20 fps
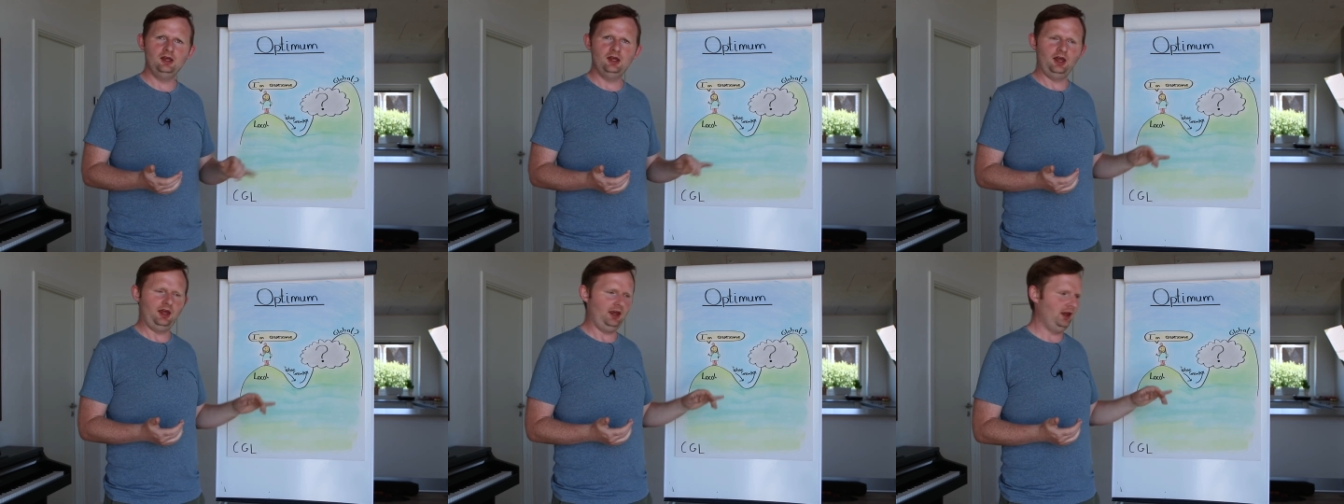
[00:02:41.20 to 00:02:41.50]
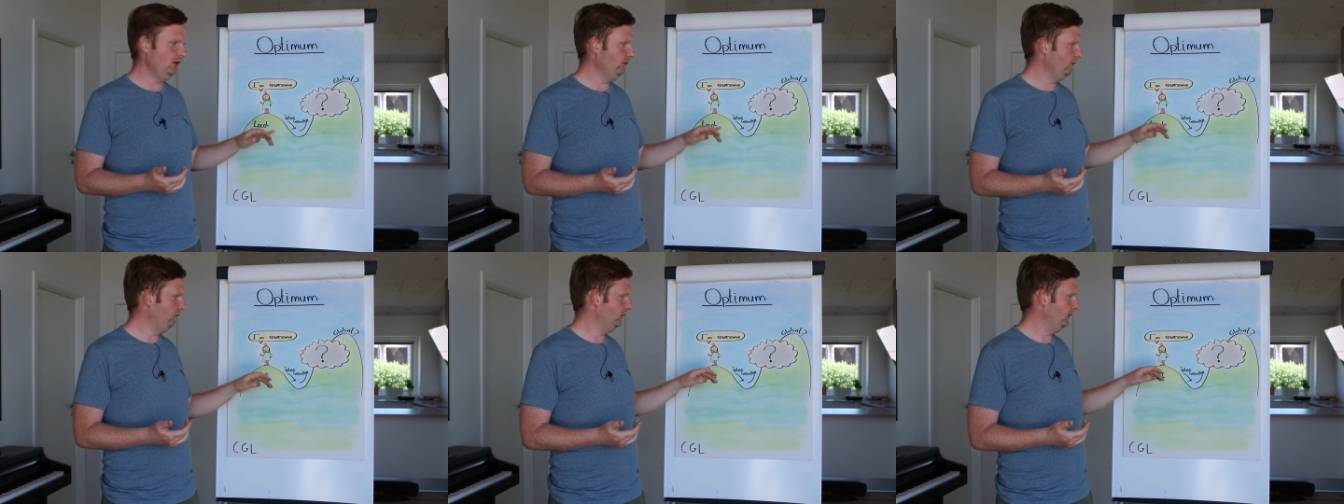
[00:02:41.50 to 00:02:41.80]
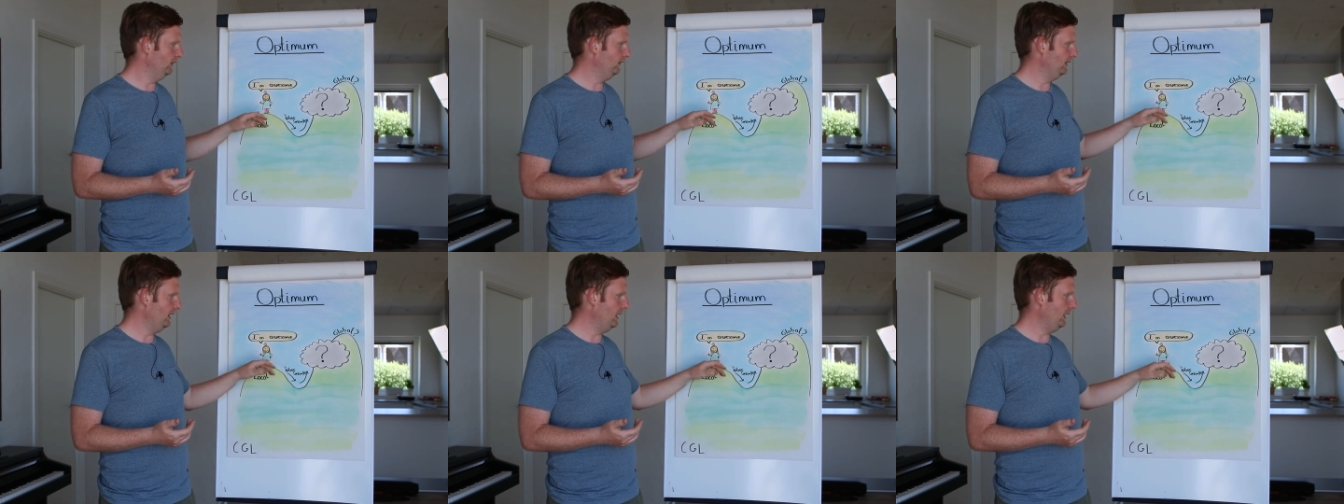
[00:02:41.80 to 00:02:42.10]
If we're
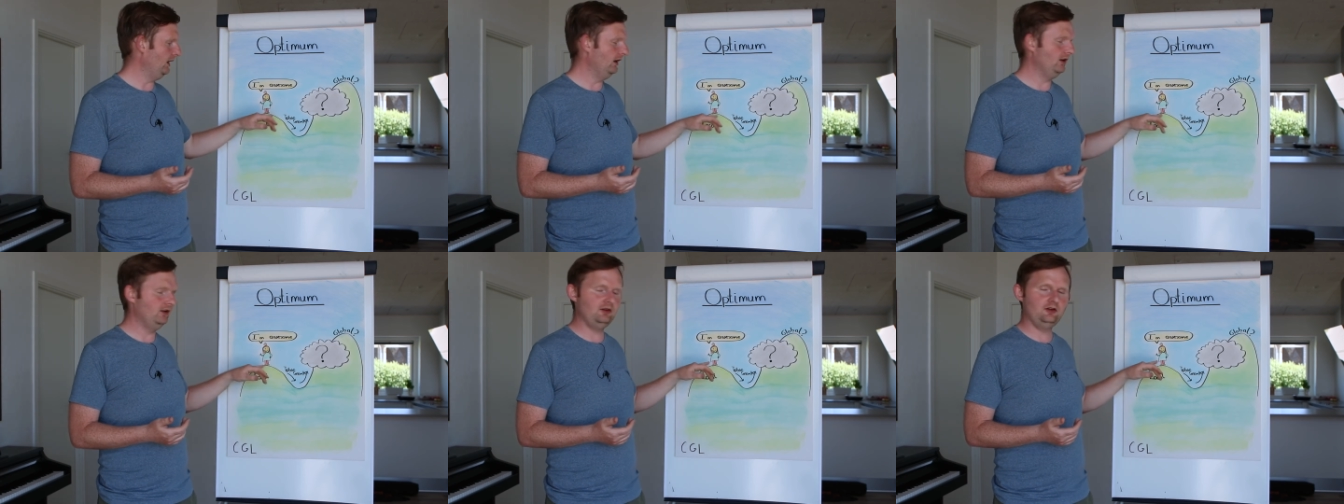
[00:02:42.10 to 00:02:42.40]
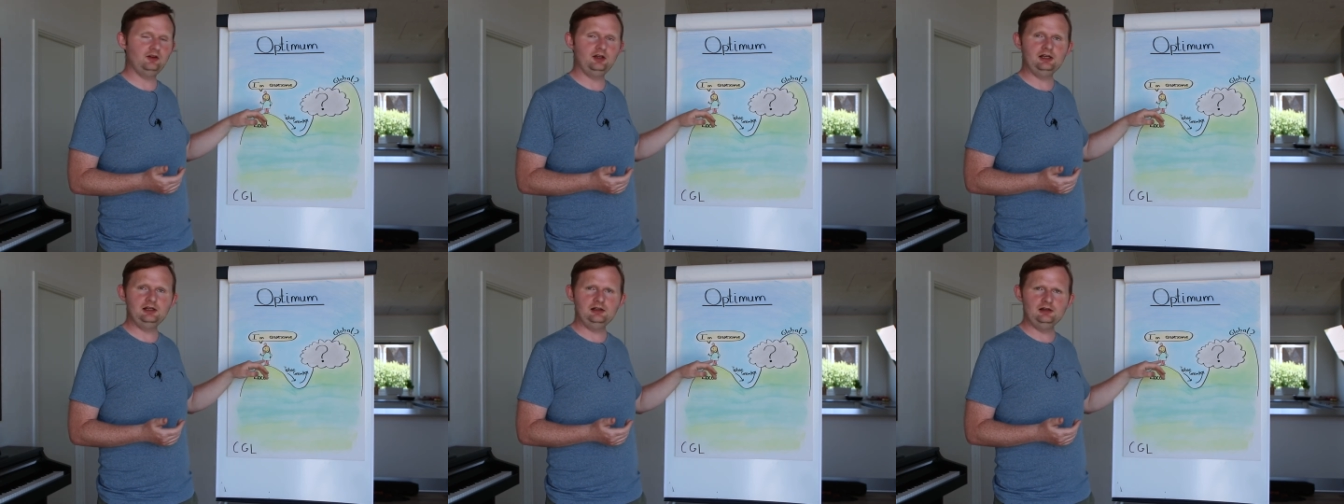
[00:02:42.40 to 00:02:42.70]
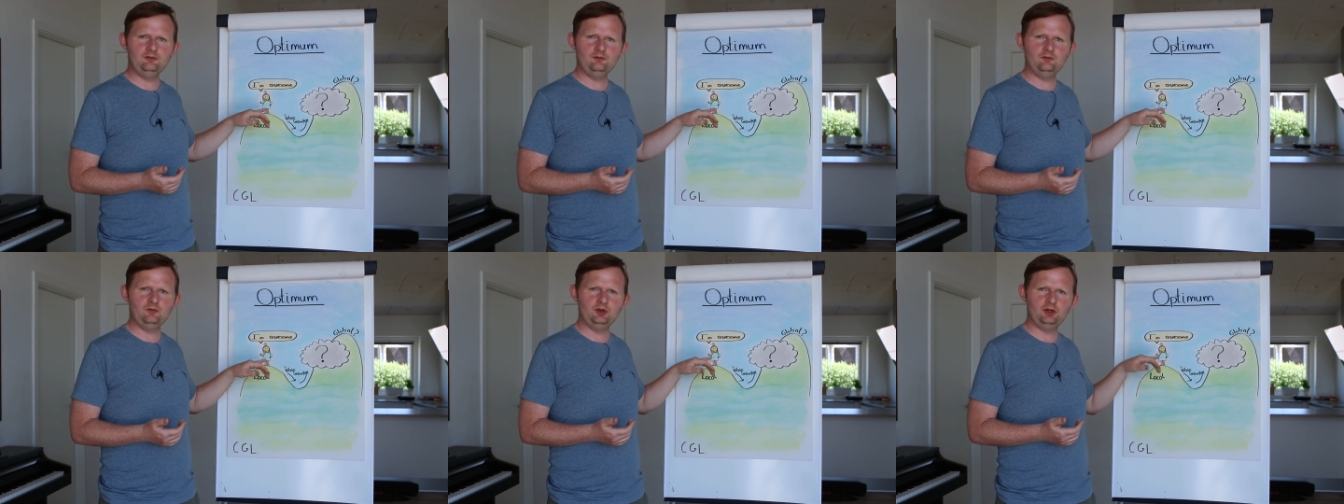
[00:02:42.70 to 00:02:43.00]
standing still,
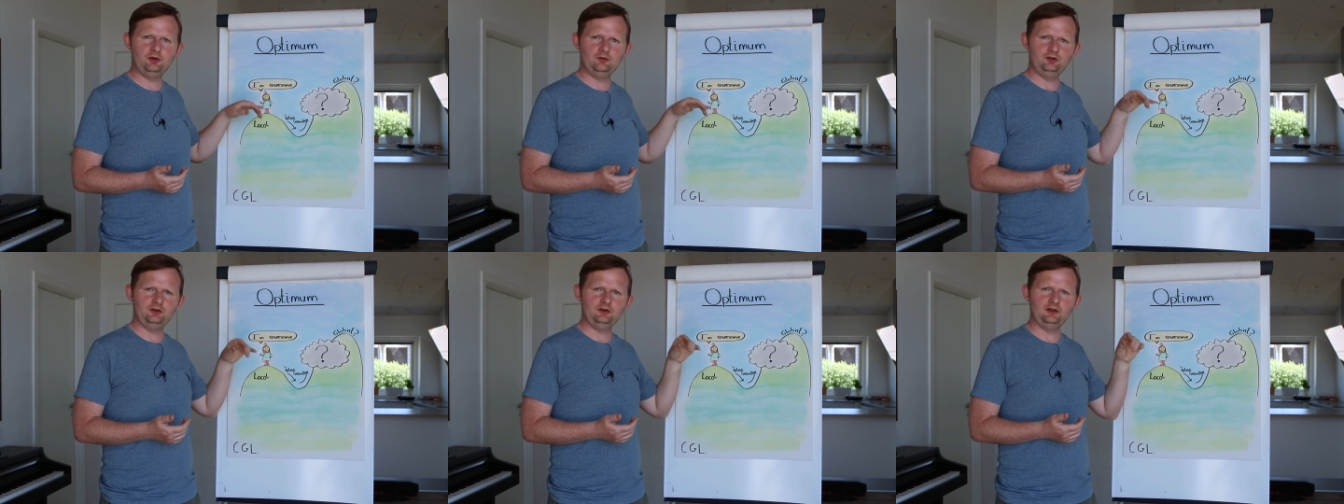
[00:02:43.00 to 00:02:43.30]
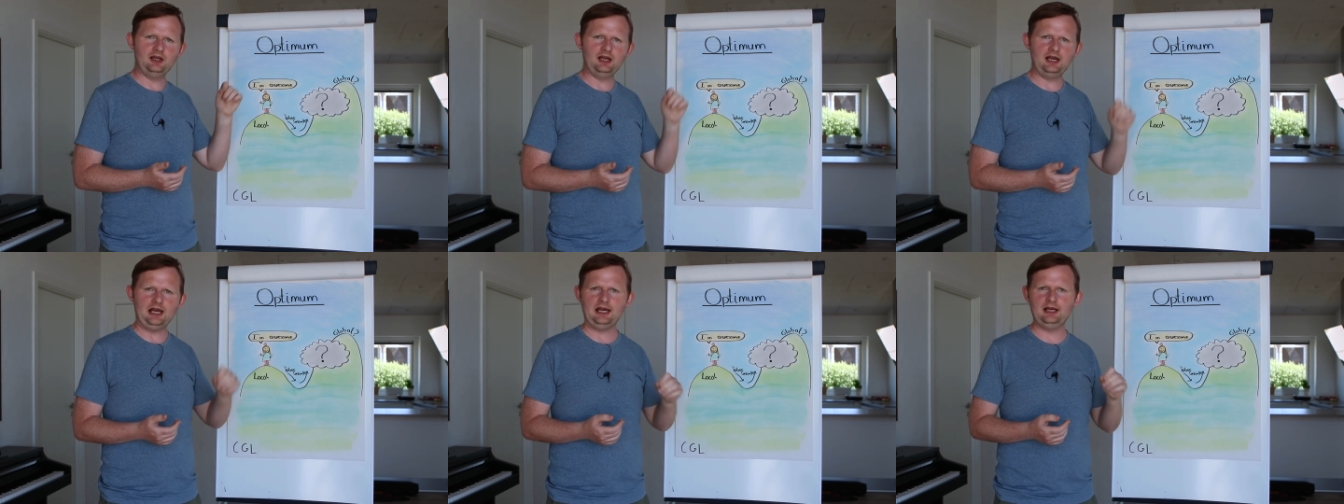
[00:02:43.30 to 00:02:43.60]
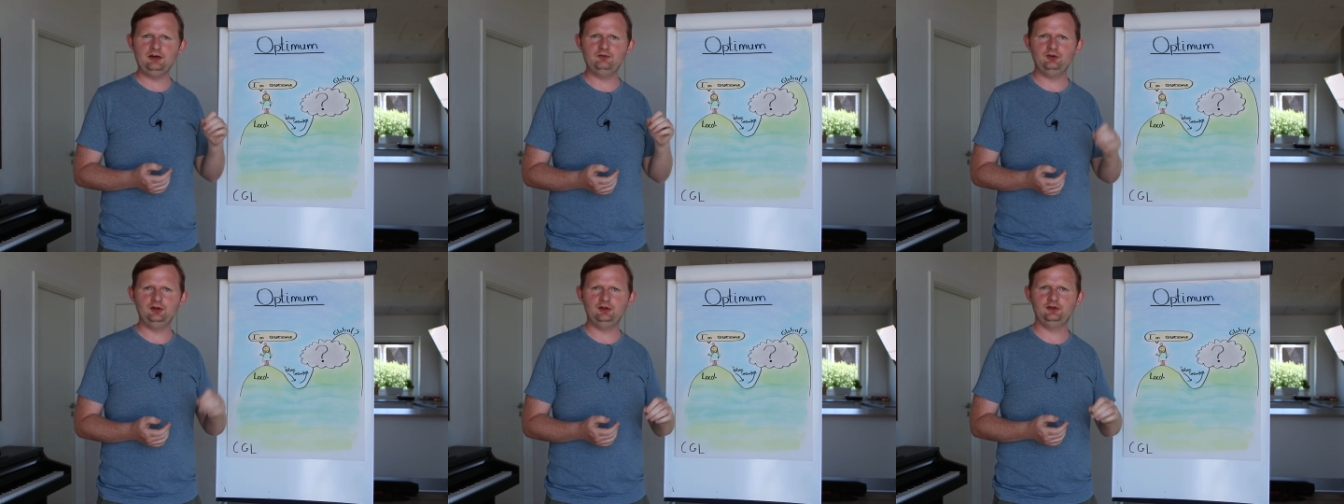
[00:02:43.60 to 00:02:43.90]
there is a high
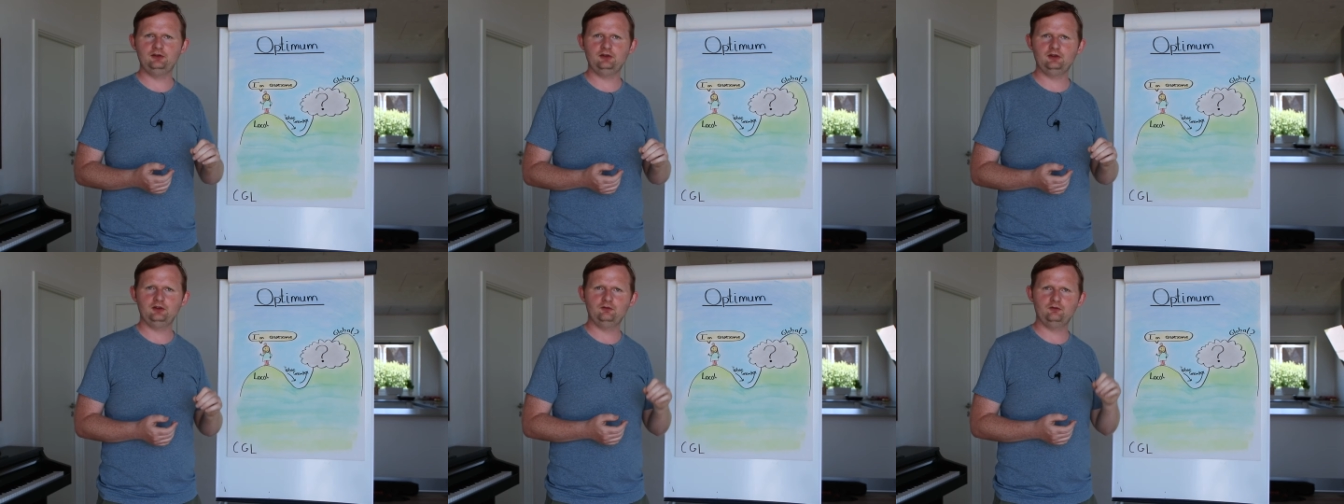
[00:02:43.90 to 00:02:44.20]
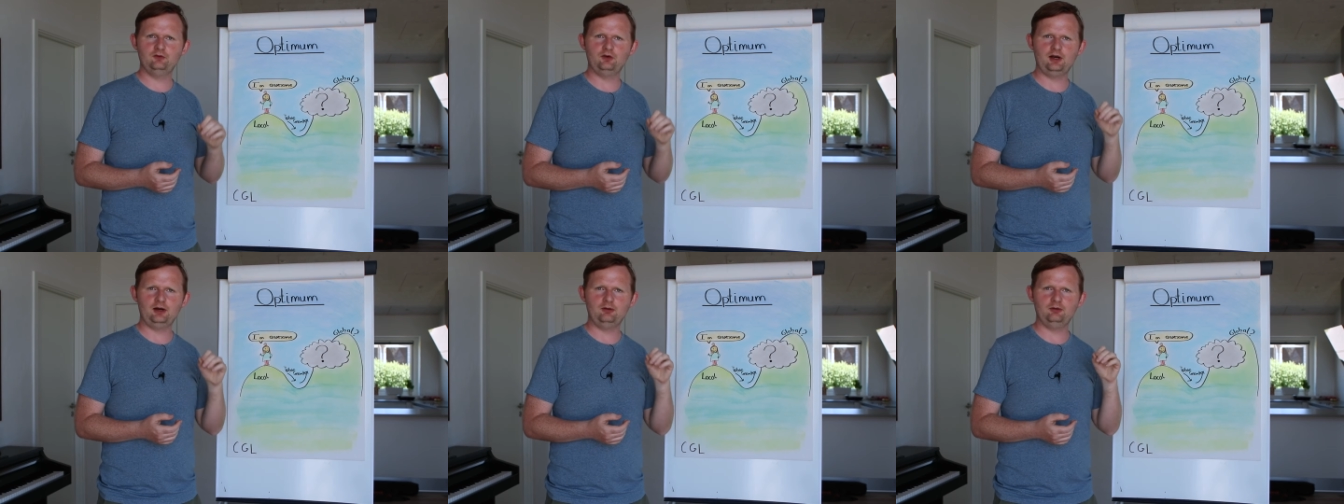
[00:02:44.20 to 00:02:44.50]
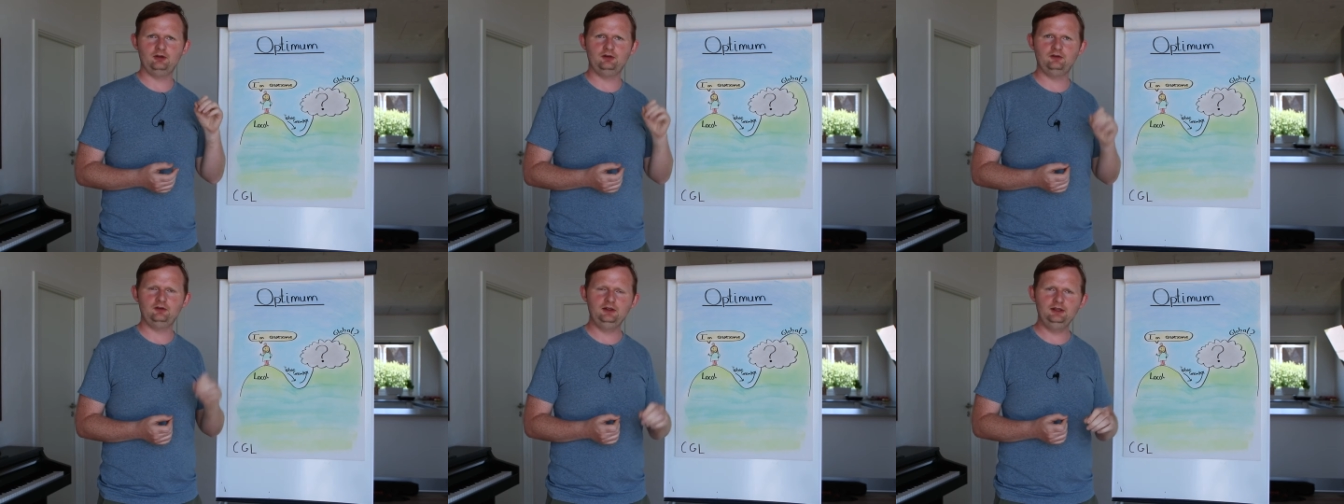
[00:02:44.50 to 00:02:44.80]
risk for our
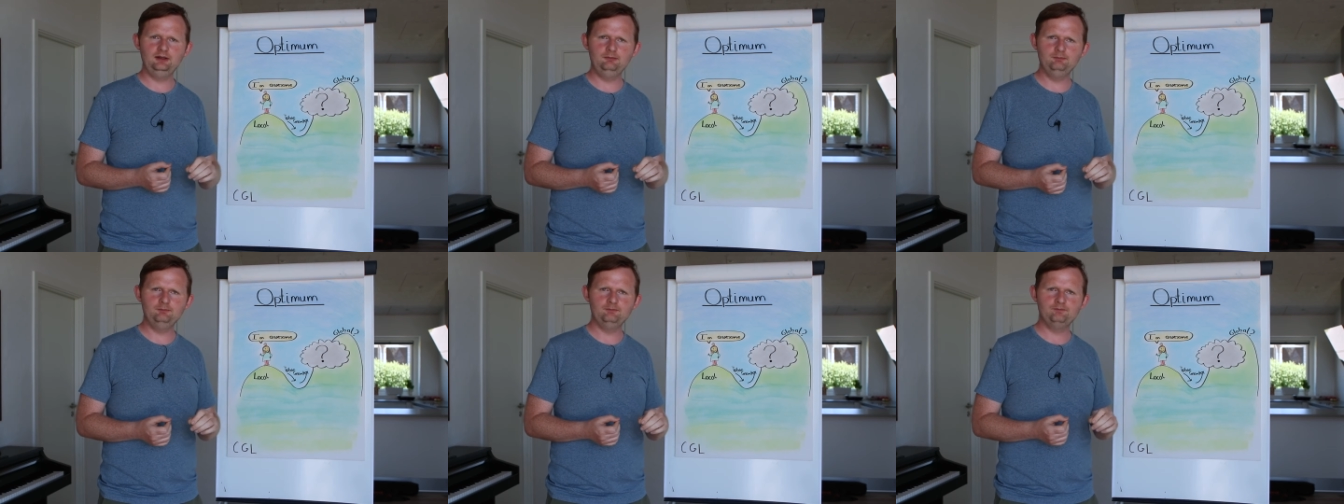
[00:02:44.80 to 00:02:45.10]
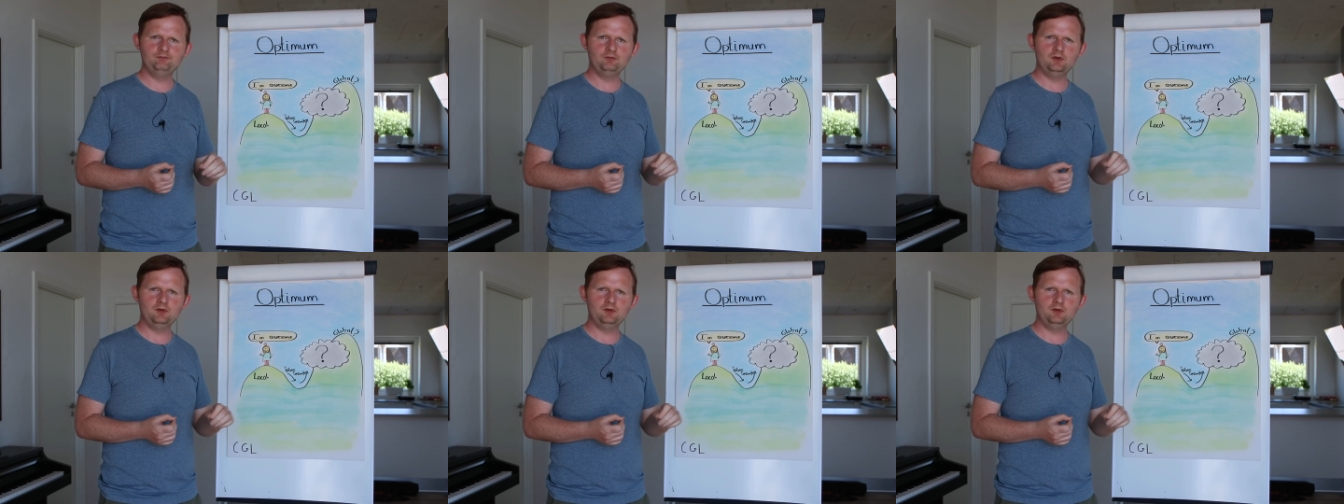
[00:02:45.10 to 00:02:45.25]
team